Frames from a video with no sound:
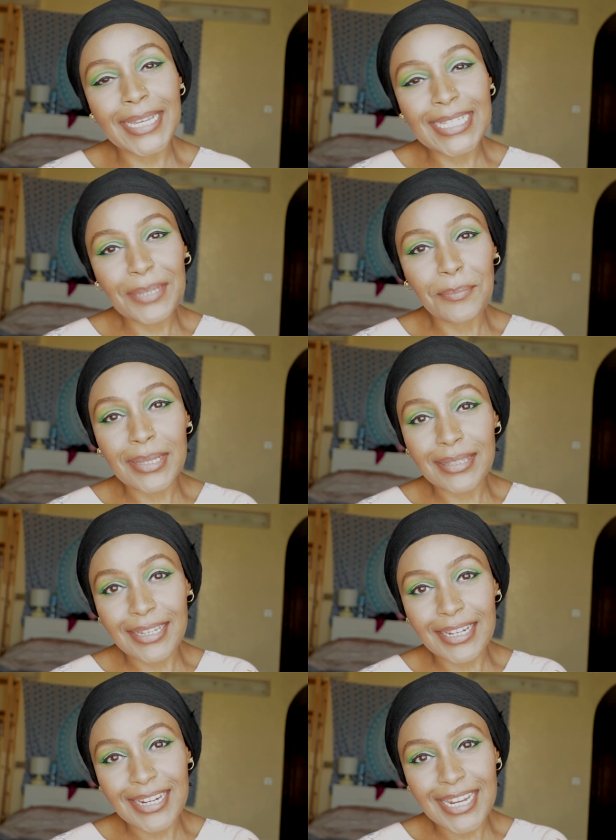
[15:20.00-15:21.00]
some
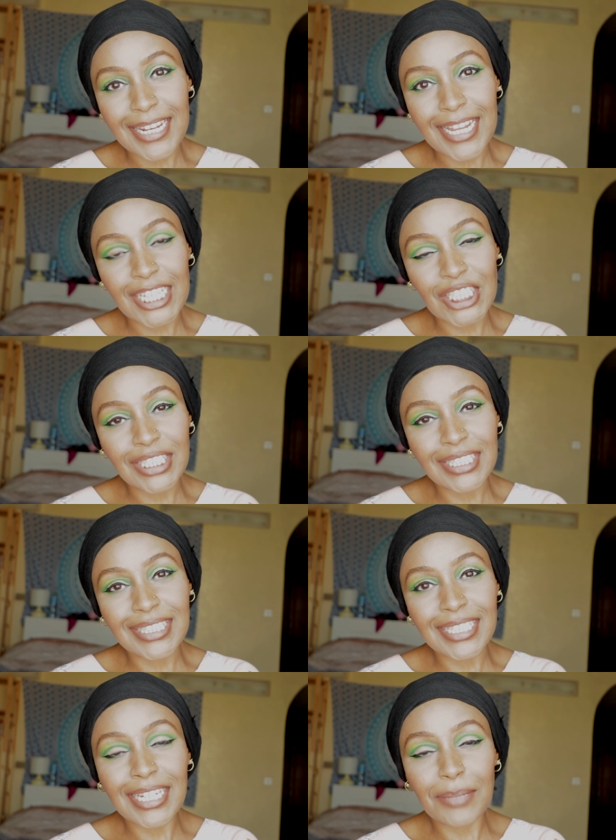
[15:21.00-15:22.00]
mascara and
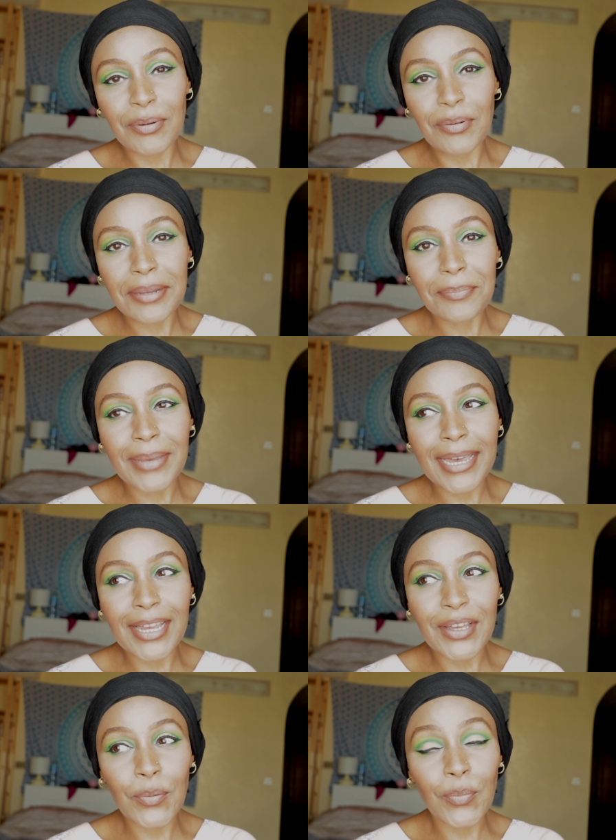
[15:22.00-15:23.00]
lashes, and I'll be right
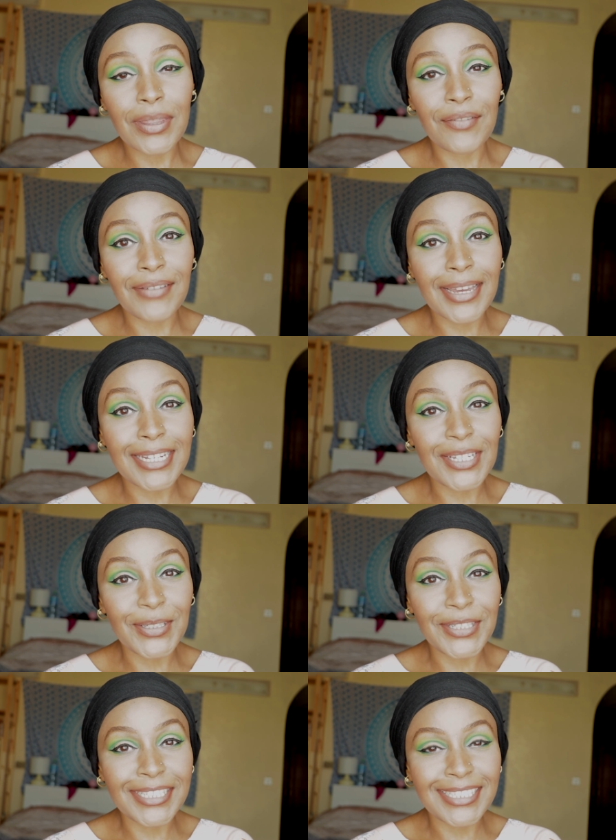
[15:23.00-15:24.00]
back with the final
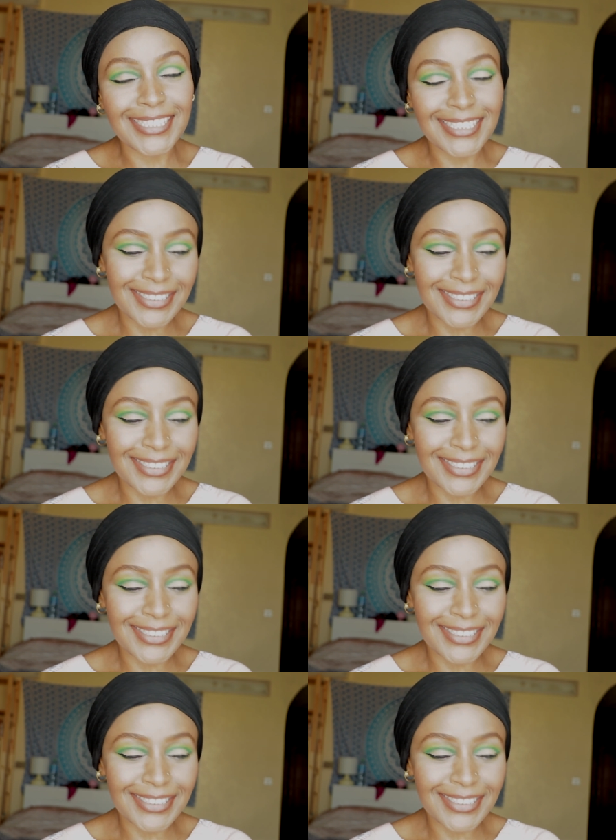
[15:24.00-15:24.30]
look.